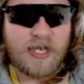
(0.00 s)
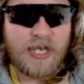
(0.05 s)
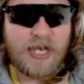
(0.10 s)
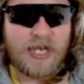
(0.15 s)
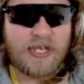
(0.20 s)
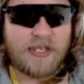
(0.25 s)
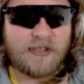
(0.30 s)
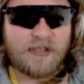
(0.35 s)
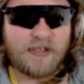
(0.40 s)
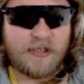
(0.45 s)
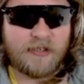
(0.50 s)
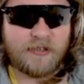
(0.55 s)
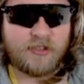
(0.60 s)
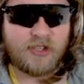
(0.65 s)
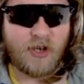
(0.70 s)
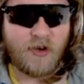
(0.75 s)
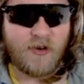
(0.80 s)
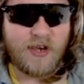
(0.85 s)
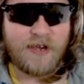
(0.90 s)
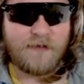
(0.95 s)
It,
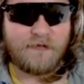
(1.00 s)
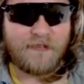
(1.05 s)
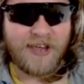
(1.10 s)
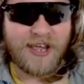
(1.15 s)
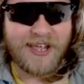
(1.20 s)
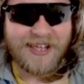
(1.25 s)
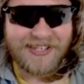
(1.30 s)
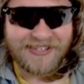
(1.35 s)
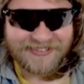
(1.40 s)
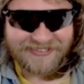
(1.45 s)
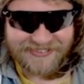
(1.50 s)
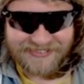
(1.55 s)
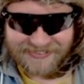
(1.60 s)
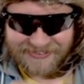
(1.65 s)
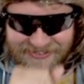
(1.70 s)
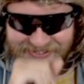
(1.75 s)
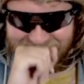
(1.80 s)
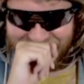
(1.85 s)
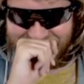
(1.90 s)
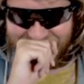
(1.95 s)
so if
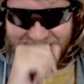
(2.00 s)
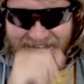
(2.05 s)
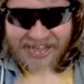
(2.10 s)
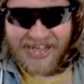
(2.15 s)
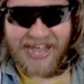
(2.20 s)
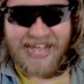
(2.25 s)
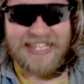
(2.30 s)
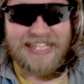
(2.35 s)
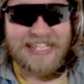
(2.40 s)
I